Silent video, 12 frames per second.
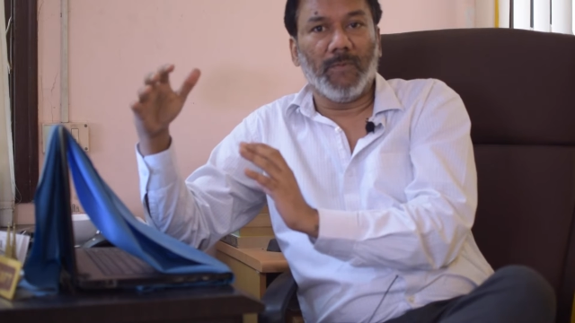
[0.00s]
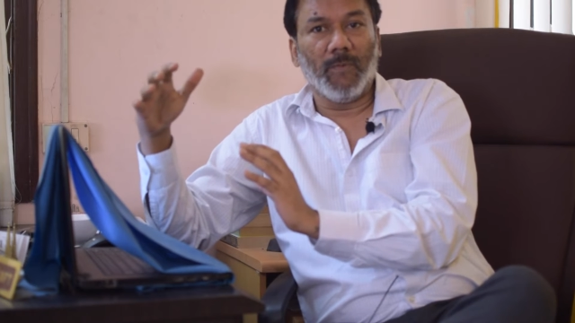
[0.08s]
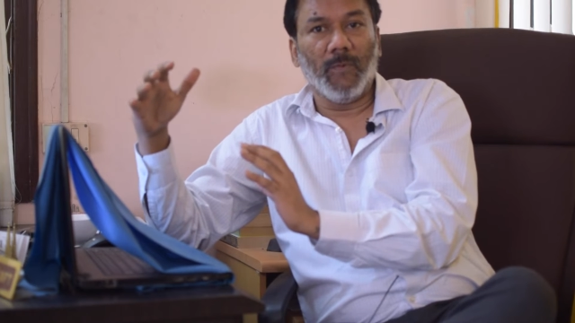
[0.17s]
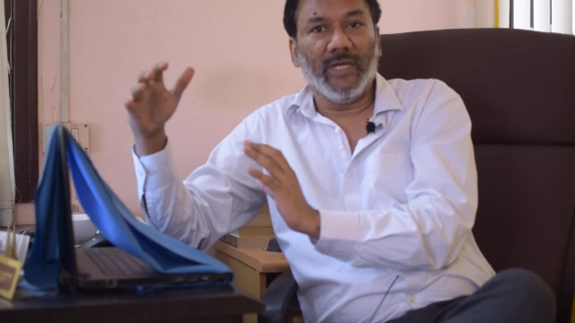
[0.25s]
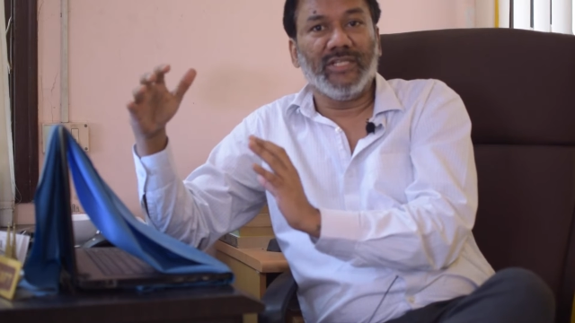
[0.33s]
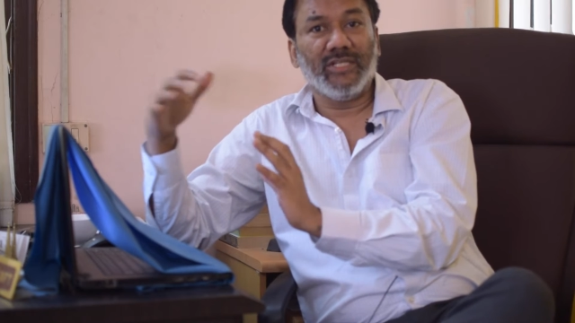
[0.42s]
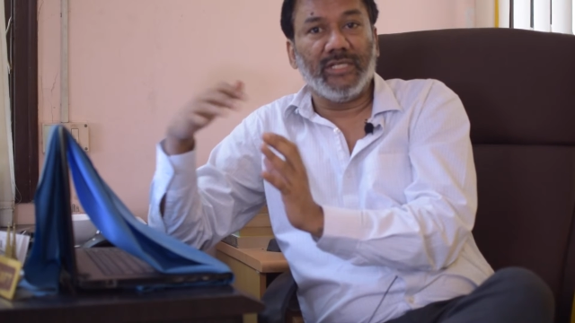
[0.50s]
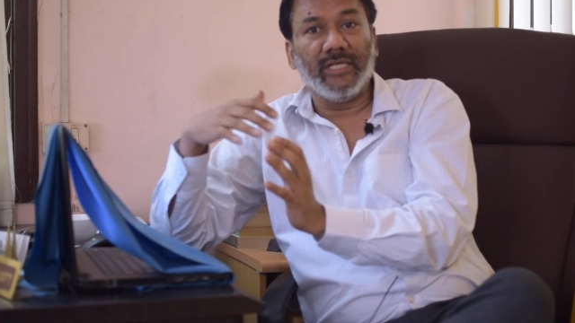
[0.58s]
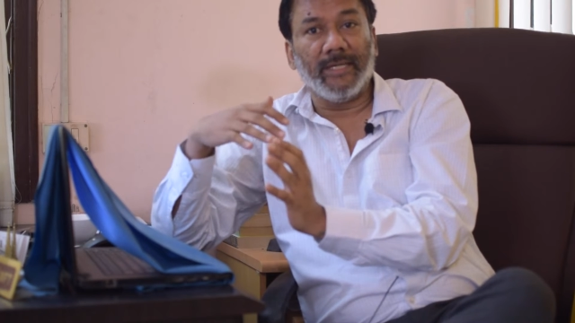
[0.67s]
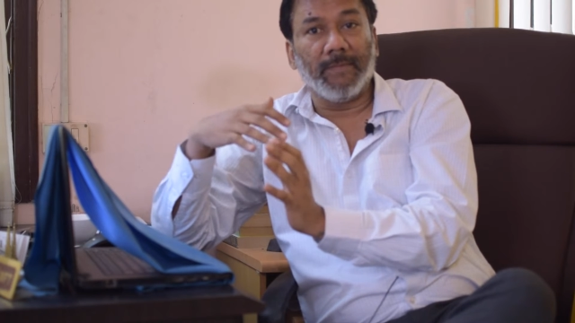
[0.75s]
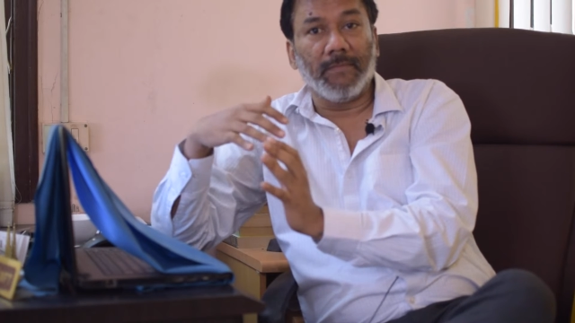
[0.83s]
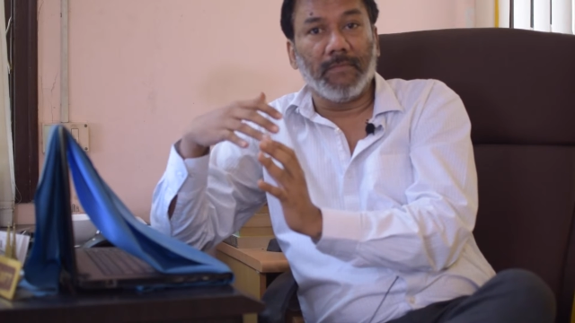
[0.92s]
when
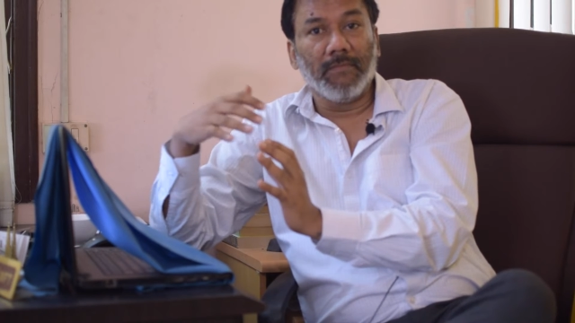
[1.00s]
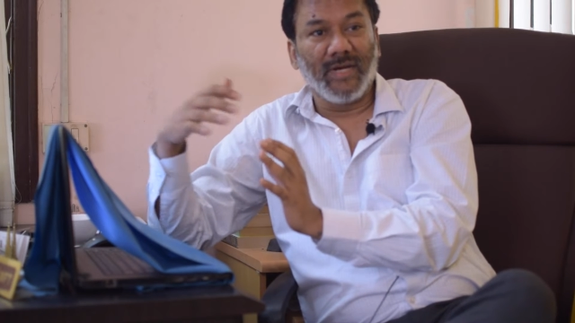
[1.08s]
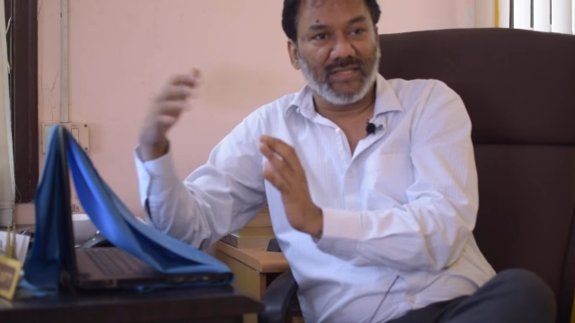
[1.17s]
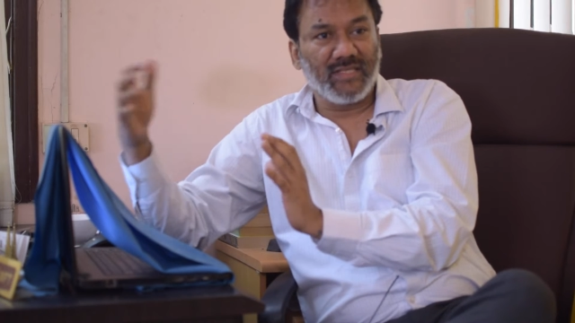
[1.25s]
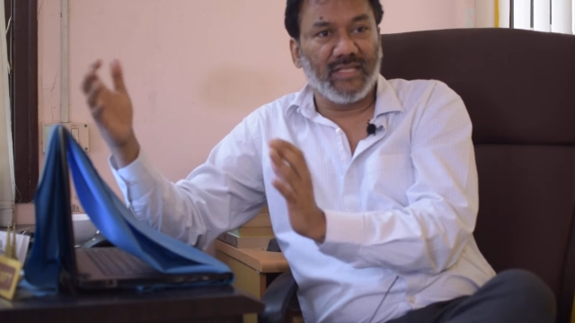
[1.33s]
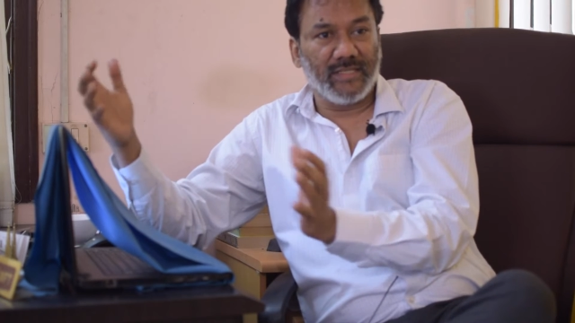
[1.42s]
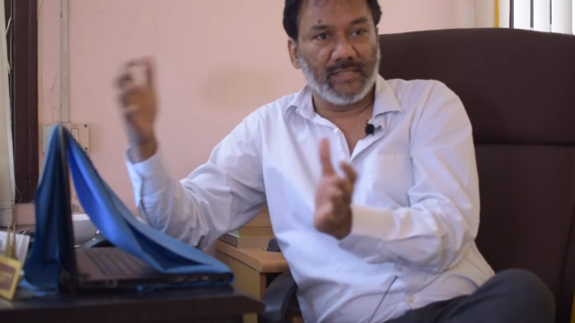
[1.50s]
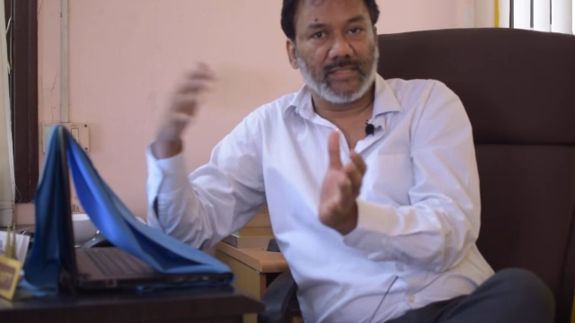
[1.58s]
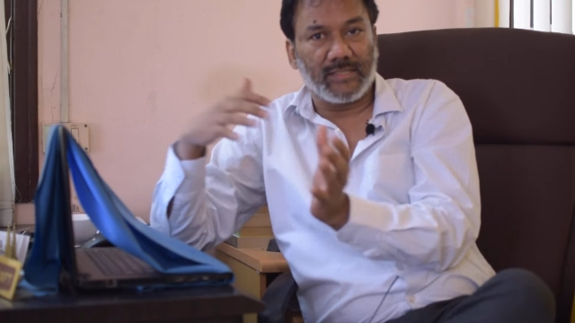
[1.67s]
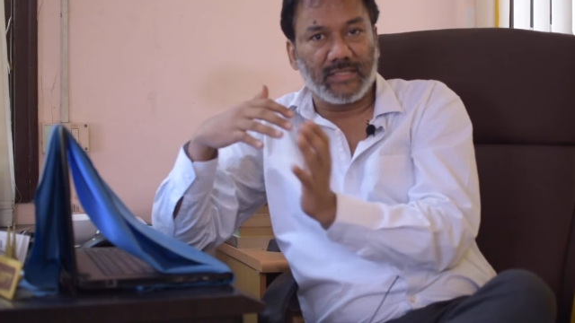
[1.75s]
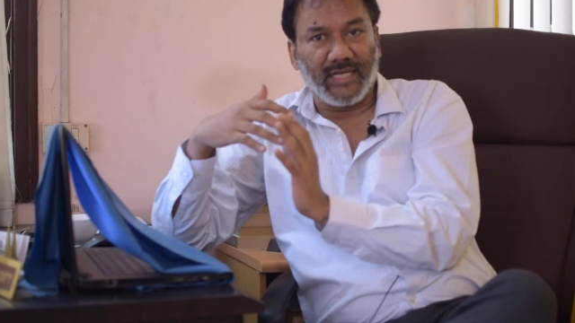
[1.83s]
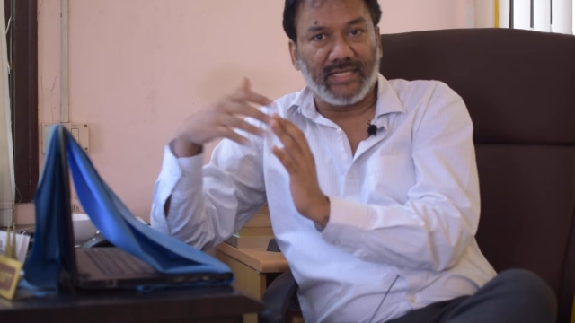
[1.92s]
the muscle
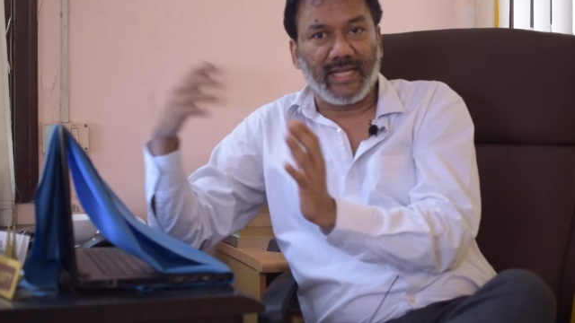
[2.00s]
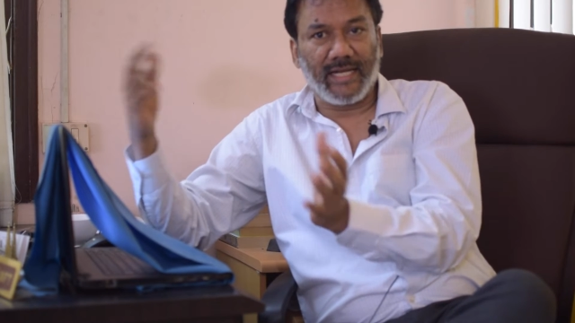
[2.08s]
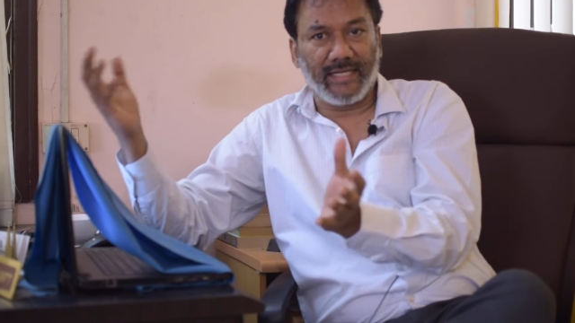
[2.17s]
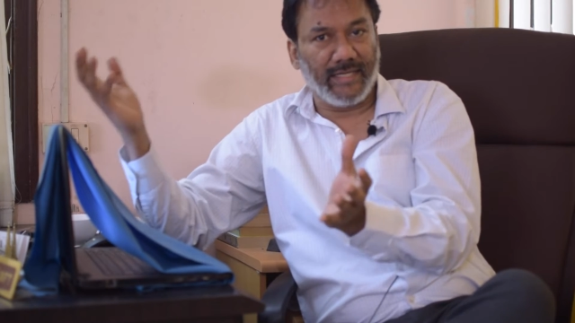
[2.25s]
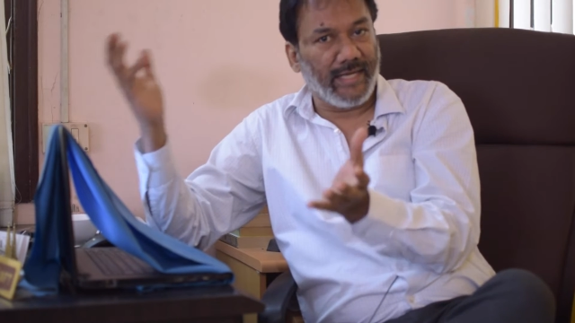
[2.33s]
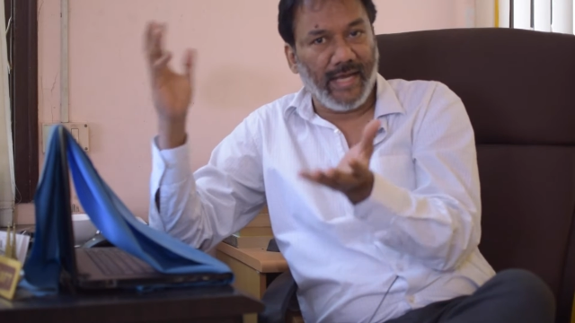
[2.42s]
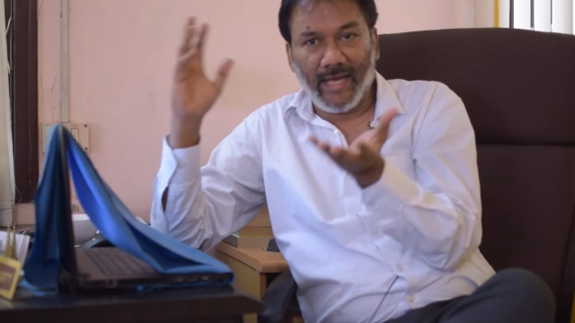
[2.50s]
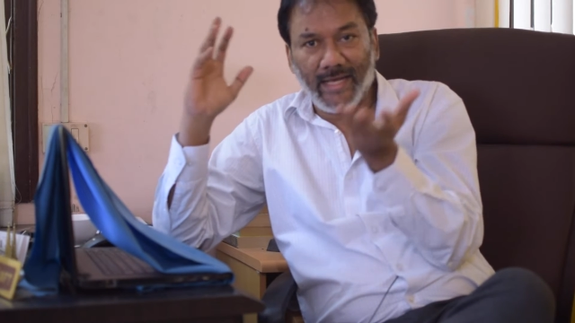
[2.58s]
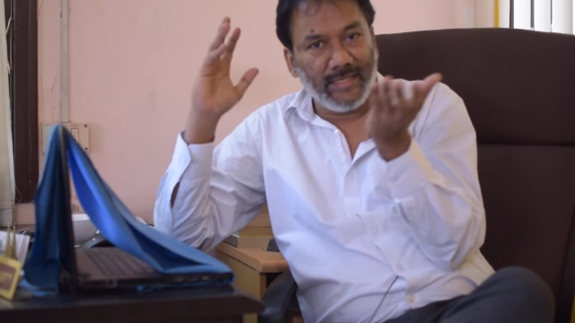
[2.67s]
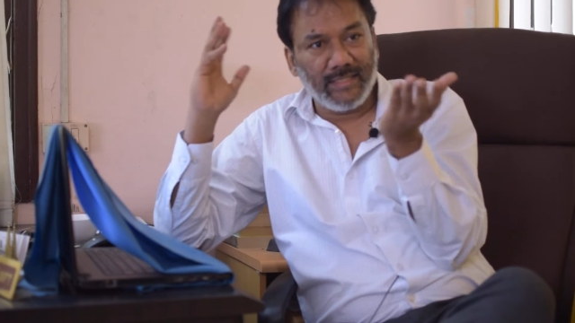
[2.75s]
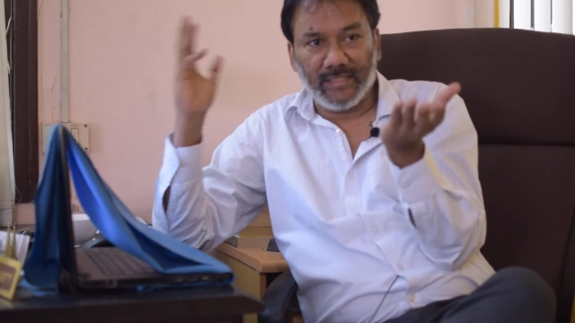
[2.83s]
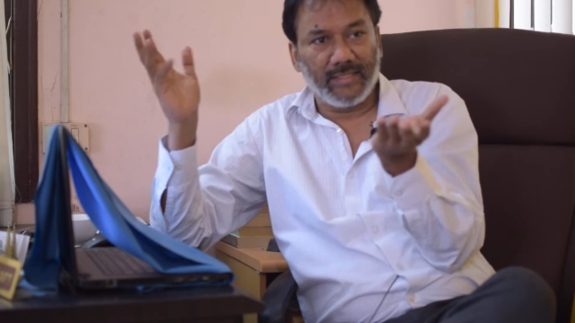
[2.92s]
is contracting
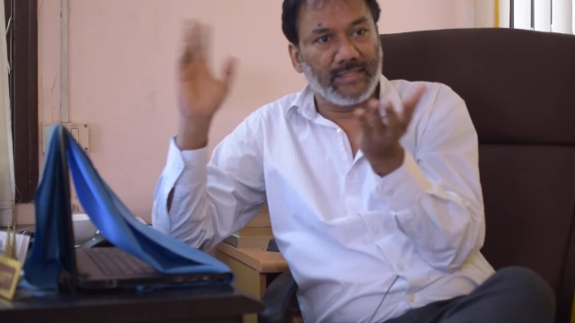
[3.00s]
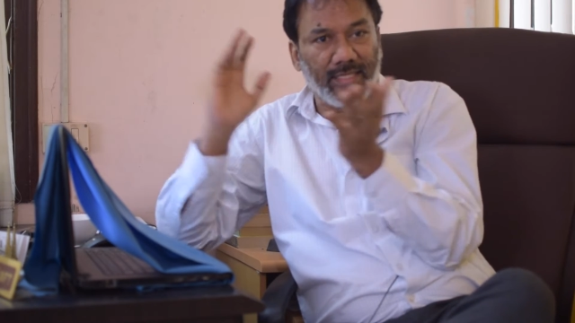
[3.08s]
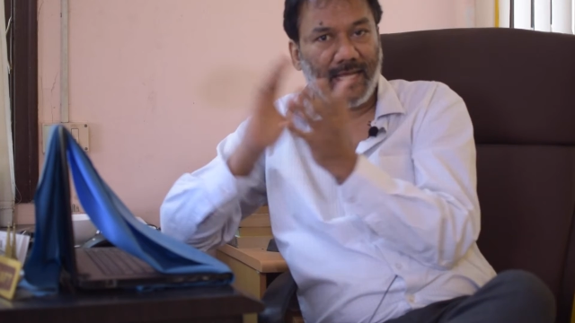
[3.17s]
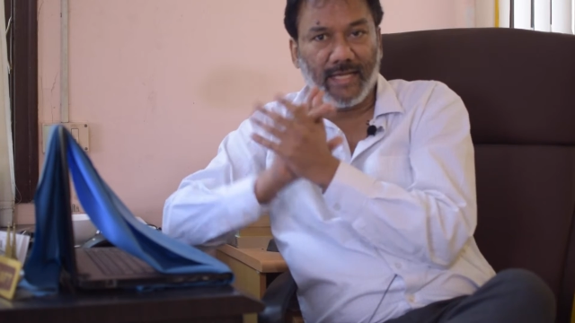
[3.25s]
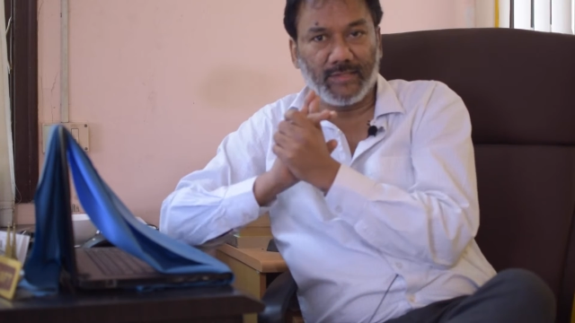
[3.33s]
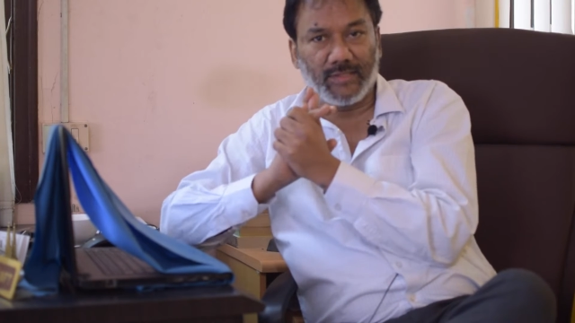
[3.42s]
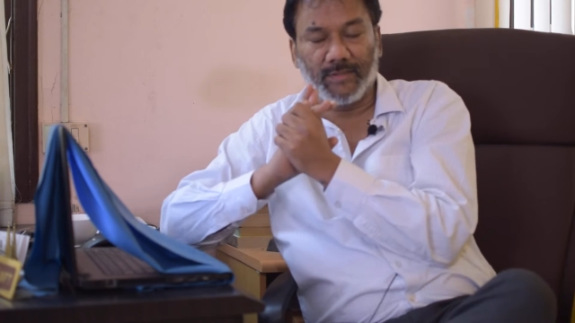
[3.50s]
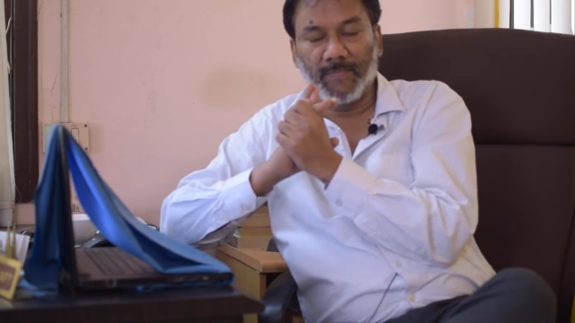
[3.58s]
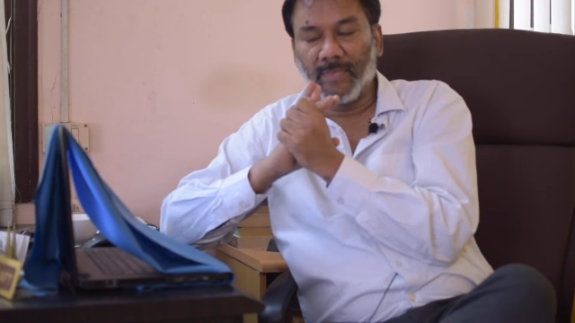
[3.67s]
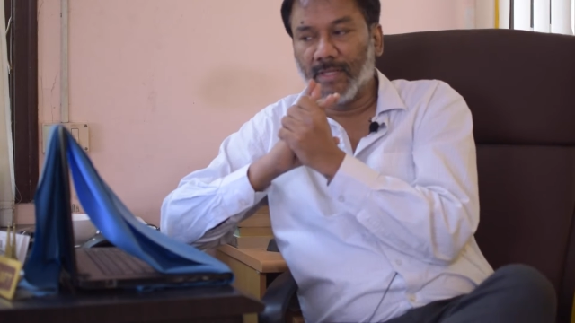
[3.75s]
and relaxing.